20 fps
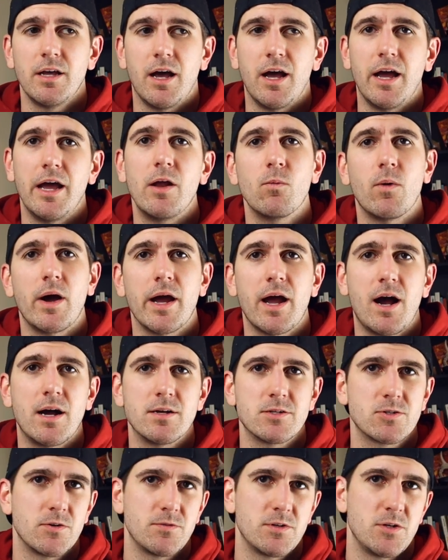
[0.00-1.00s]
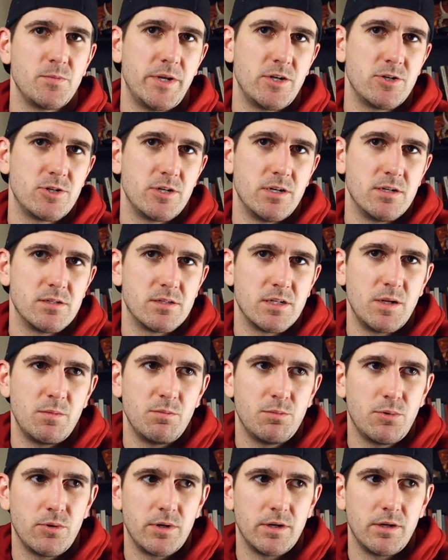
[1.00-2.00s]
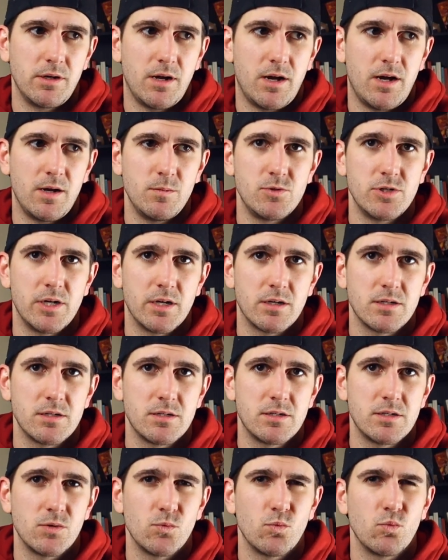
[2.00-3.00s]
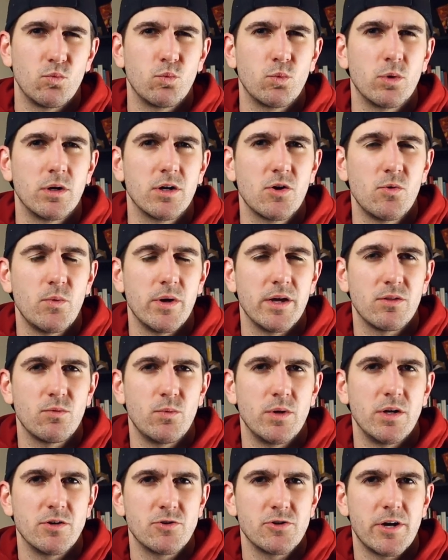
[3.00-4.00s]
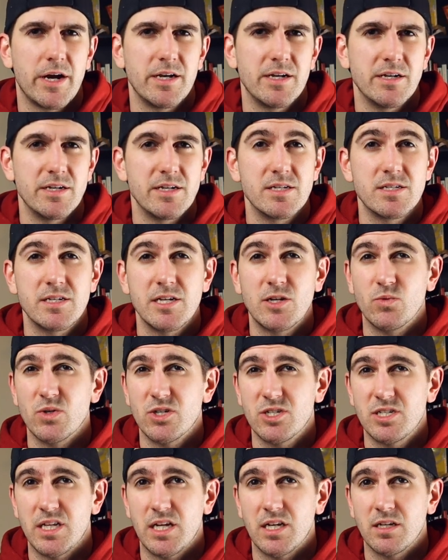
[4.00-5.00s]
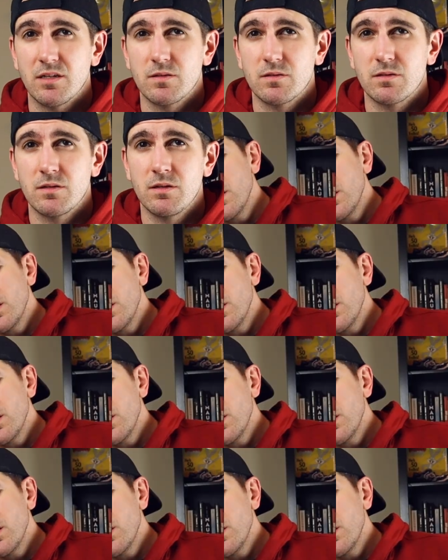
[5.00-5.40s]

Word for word: uh, and why Hausdorff dimension is an important object to work with when you're trying to distinguish things.